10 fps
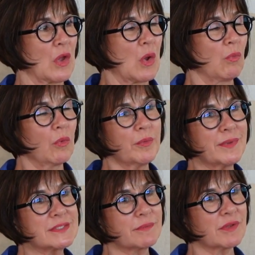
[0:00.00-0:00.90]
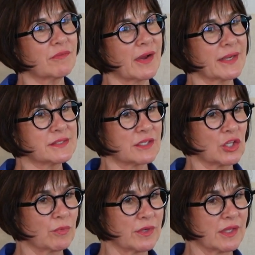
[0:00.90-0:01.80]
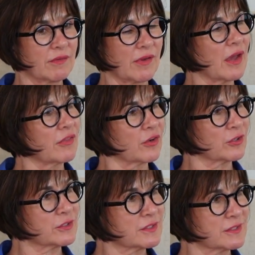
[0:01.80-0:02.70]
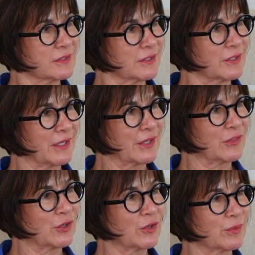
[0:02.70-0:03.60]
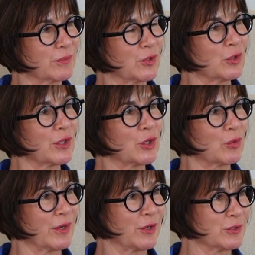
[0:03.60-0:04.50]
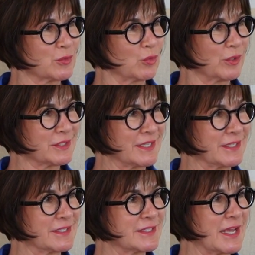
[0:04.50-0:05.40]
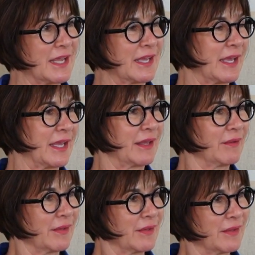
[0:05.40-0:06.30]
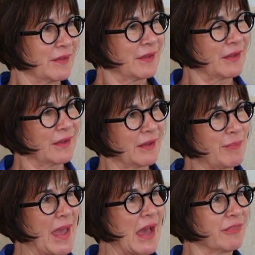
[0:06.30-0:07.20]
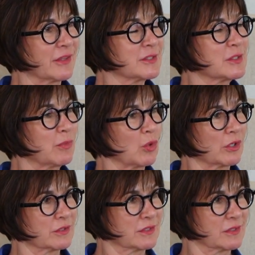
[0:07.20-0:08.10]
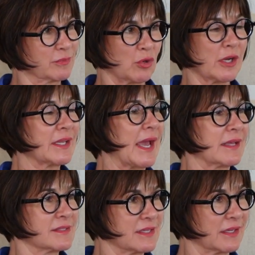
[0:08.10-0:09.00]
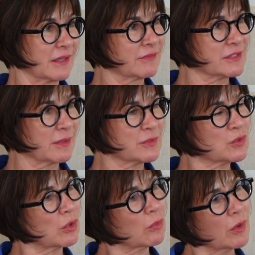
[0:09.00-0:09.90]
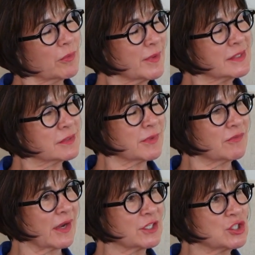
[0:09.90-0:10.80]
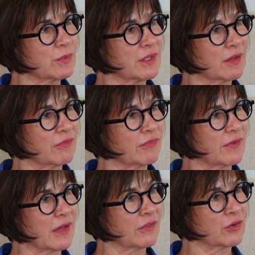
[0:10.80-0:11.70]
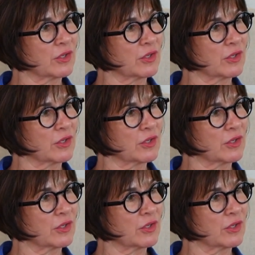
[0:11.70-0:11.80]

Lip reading: What would be some advice that you would give others in their early careers wanting to take a path in sports broadcasting of some sort? What would be some advice you would give other